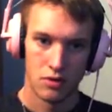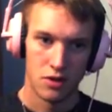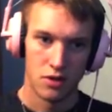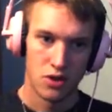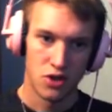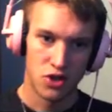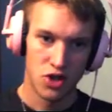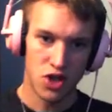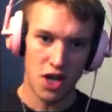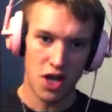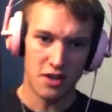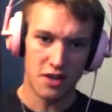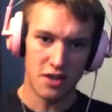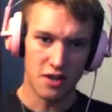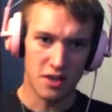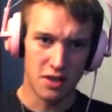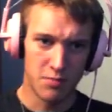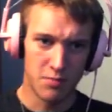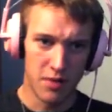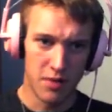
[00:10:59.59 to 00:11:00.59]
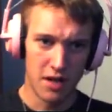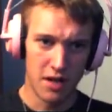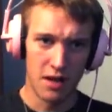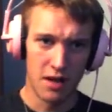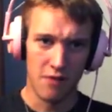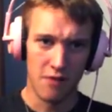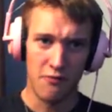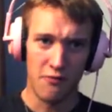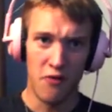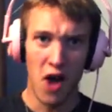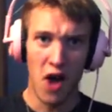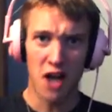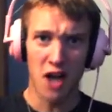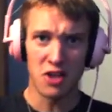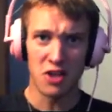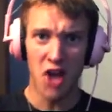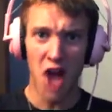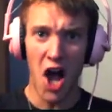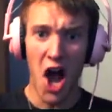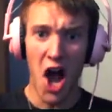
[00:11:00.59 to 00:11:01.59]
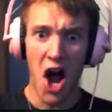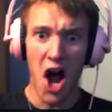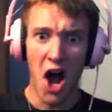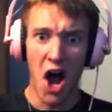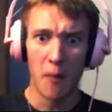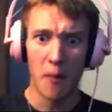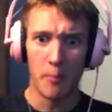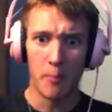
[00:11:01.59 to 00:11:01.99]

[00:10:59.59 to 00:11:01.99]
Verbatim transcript: Shit is being fucked up.